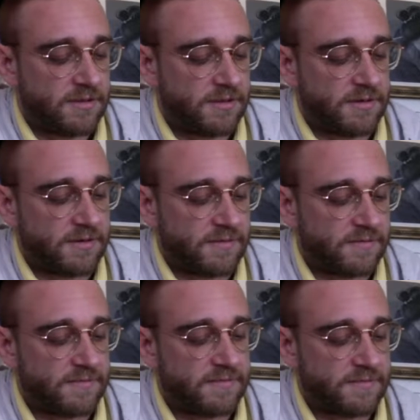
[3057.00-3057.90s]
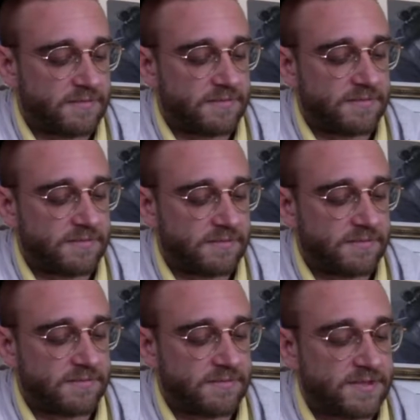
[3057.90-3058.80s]
I don't know,
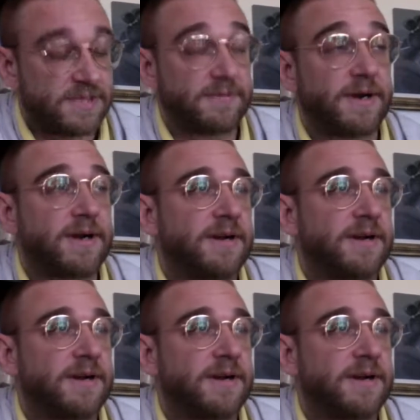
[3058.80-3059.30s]
didn't work.